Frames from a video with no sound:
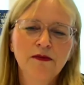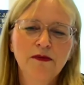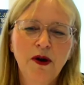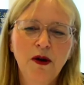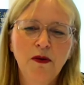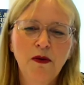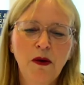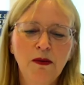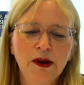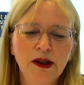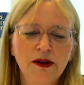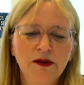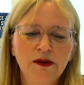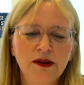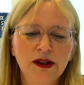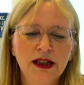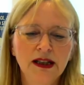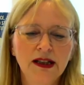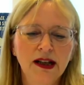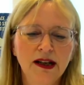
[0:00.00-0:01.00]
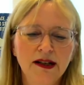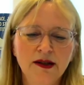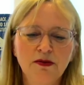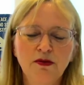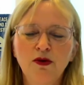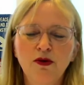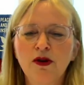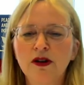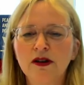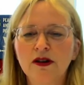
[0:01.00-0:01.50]
probably you need less
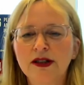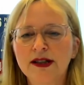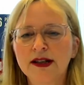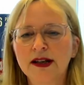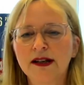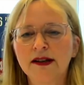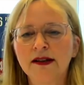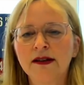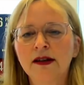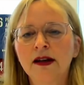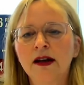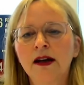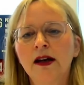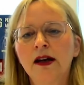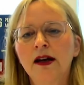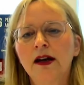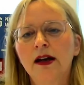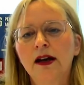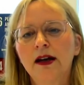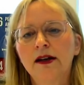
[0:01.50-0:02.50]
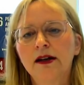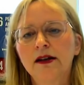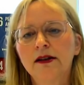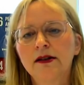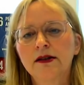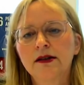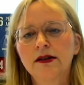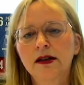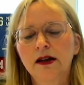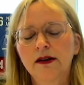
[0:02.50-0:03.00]
walls and
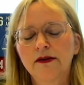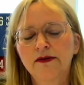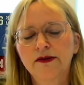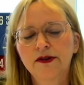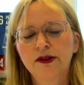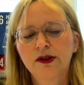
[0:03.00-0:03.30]
other stuff.